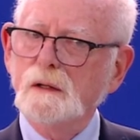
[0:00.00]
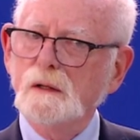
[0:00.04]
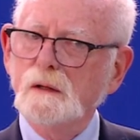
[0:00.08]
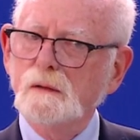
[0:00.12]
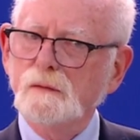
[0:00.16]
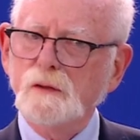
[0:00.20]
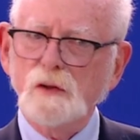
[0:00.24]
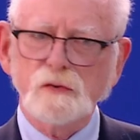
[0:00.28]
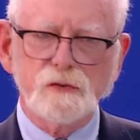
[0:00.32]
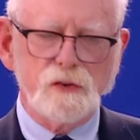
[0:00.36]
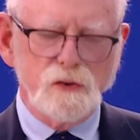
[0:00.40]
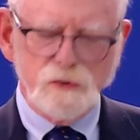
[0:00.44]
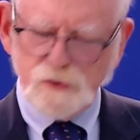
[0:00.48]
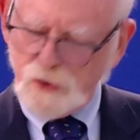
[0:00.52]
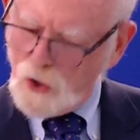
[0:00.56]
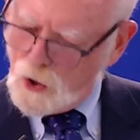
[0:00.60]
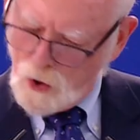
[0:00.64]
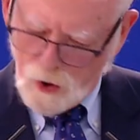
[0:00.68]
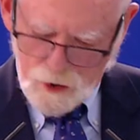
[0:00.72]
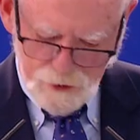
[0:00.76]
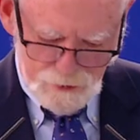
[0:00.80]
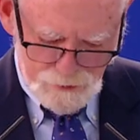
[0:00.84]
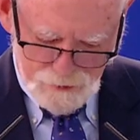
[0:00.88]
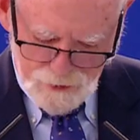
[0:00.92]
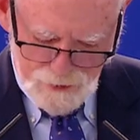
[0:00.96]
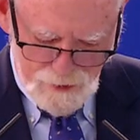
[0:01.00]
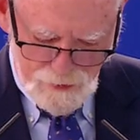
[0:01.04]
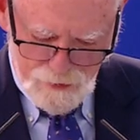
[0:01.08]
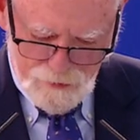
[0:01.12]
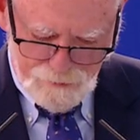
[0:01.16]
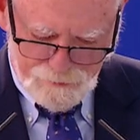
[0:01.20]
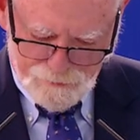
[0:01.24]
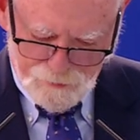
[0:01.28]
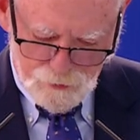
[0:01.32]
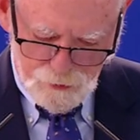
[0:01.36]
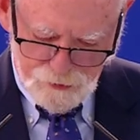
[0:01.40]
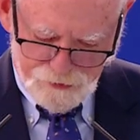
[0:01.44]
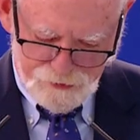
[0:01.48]
this is hardly the
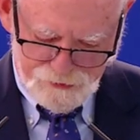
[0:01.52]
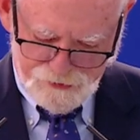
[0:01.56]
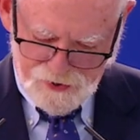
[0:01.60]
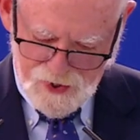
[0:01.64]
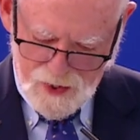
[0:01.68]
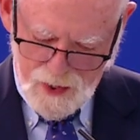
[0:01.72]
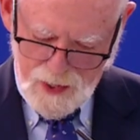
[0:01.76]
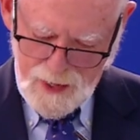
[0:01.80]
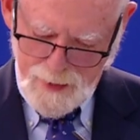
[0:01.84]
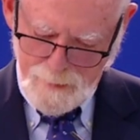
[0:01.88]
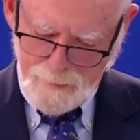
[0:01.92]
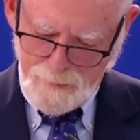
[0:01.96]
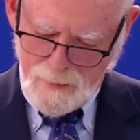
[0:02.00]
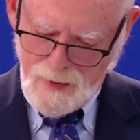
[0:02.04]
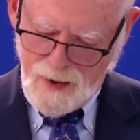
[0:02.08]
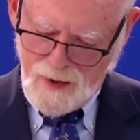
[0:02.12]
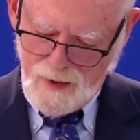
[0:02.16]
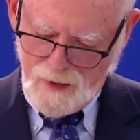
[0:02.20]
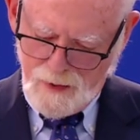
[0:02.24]
first time